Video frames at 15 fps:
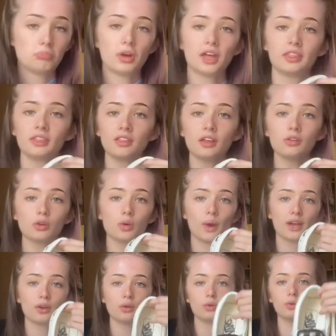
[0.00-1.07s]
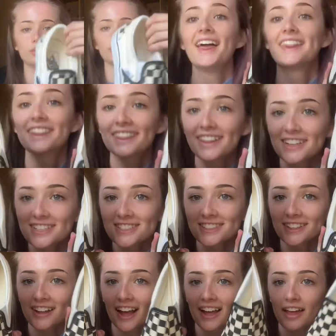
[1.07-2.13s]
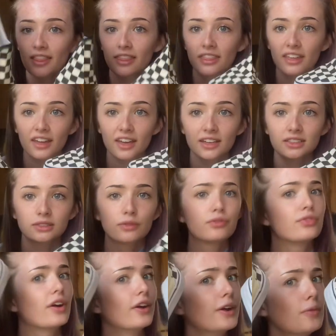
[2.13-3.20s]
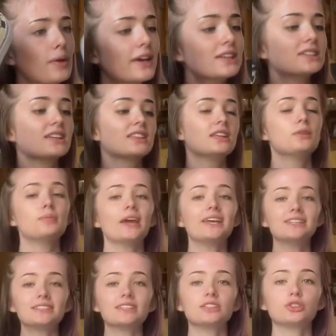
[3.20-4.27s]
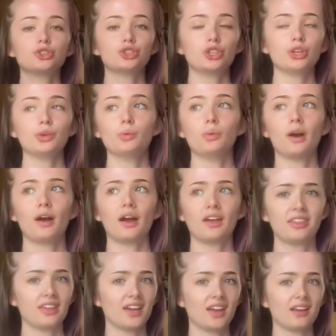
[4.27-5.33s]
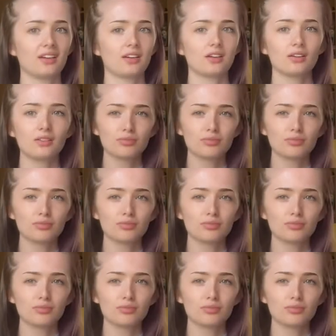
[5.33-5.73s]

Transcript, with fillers: I think they'll look quite cool. They just look like this very basic, the basic shoe, I think.